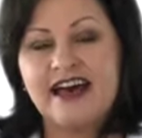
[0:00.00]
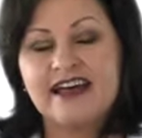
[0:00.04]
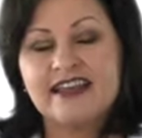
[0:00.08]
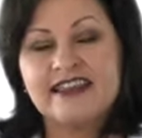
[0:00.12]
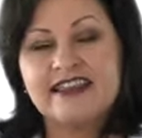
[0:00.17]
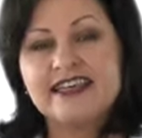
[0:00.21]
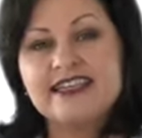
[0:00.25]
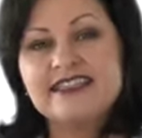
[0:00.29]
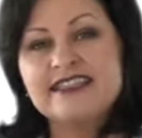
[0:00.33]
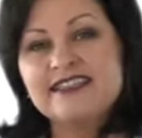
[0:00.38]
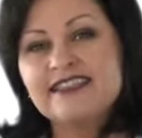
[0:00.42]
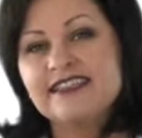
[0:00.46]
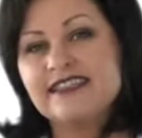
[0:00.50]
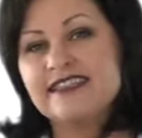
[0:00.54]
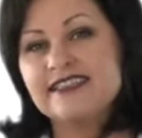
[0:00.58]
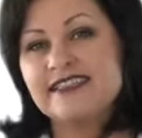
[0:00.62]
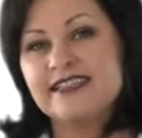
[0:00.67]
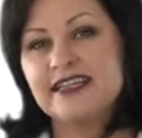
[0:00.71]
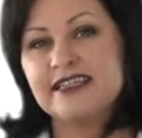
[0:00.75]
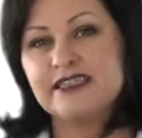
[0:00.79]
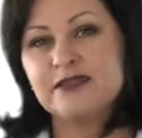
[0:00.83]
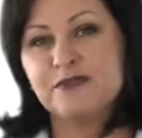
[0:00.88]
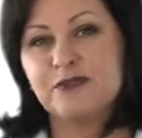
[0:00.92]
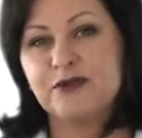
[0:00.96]
These
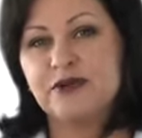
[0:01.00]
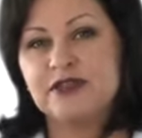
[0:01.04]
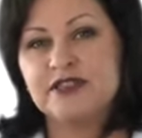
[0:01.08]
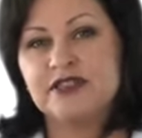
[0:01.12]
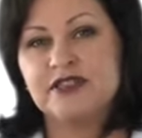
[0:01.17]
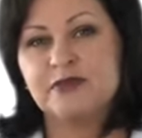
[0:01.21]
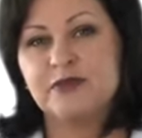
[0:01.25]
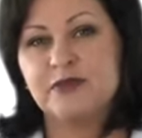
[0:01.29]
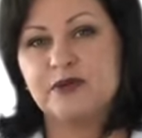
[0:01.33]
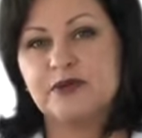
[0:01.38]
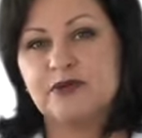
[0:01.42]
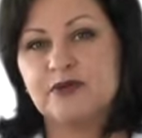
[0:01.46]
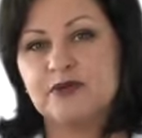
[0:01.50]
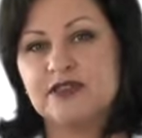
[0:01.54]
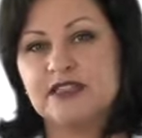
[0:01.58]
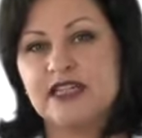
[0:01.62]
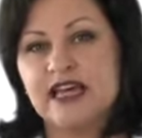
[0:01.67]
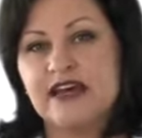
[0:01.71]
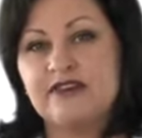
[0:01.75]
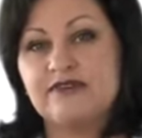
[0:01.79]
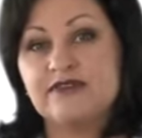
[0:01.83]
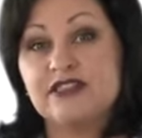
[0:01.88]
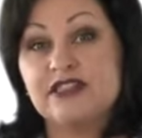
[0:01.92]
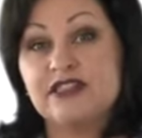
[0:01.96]
success principles
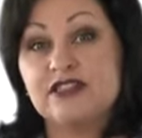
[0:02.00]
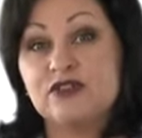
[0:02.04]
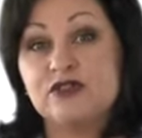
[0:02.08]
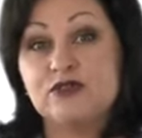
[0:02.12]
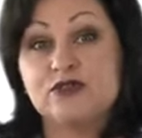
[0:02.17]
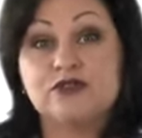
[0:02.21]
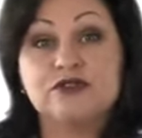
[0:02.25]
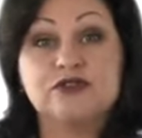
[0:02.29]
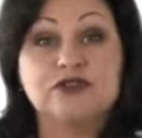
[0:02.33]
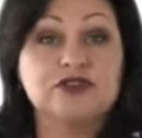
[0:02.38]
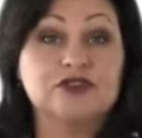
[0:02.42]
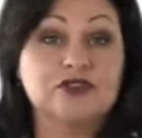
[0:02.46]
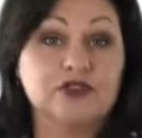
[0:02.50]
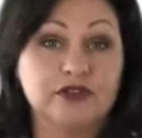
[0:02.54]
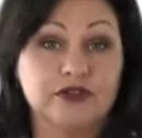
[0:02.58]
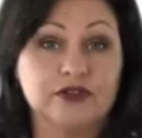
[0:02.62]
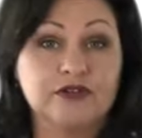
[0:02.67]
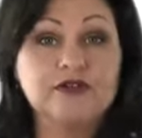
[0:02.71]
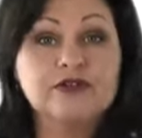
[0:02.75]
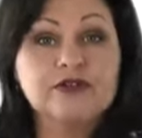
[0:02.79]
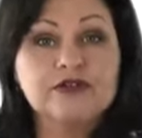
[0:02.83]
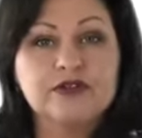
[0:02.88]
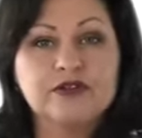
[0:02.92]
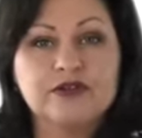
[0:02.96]
have stood
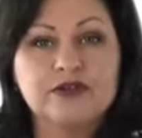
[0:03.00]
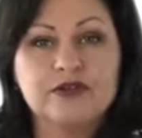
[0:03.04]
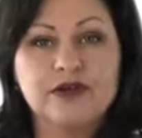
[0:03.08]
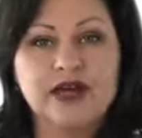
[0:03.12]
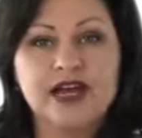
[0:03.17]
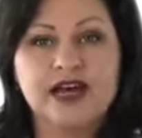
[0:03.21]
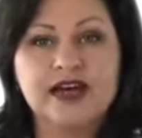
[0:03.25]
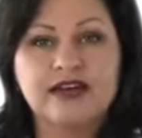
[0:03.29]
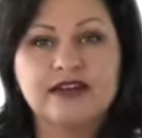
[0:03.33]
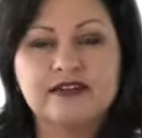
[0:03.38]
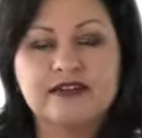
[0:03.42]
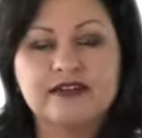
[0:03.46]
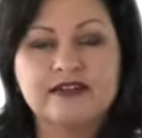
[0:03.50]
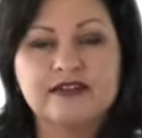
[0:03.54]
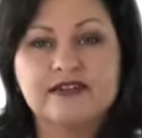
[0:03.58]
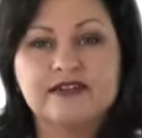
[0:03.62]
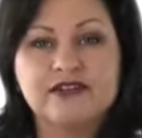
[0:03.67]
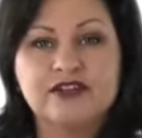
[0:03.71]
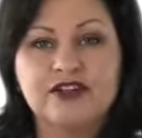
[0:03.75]
true throughout,